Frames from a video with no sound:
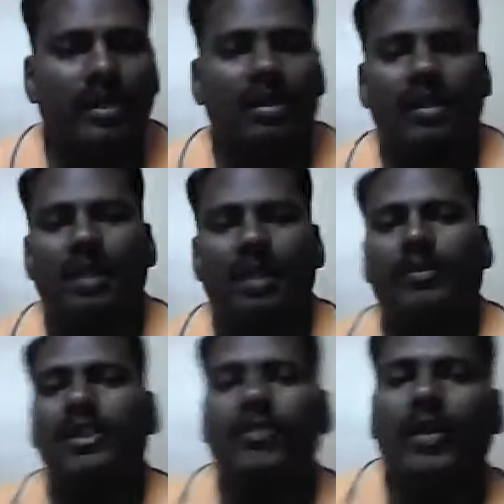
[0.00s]
Net
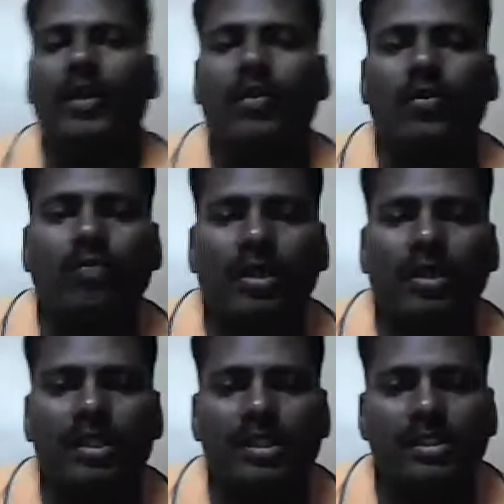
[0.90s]
present value for
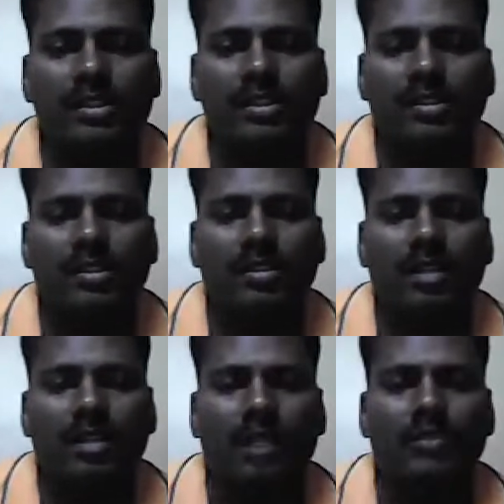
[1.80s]
this
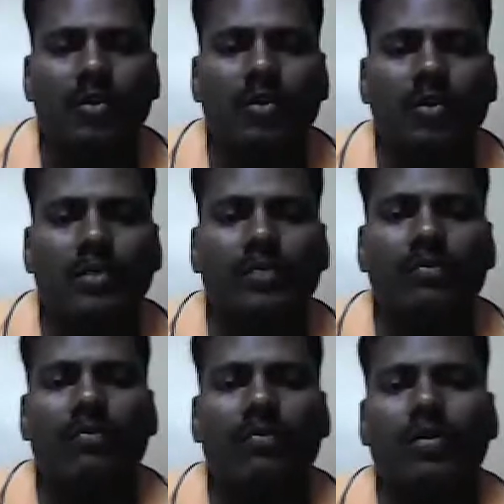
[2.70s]
comes out to be
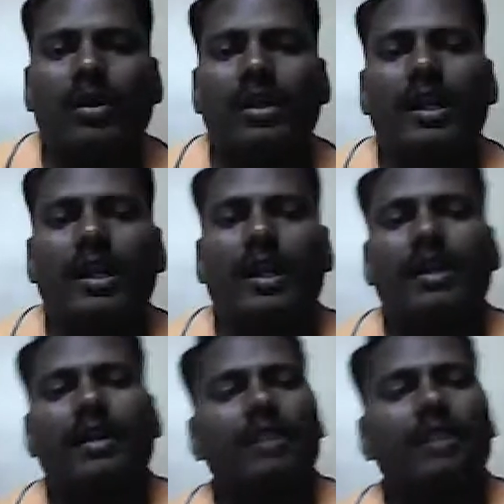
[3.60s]

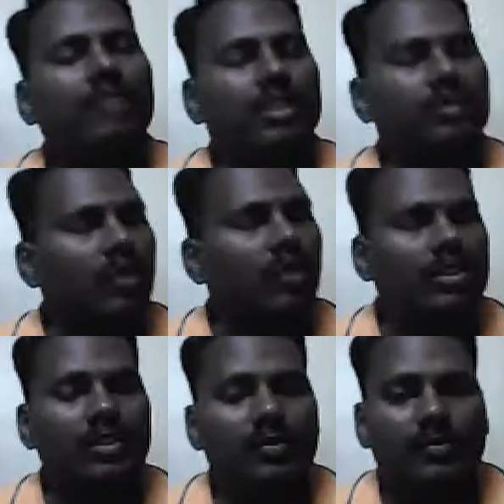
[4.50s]
498, which is positive.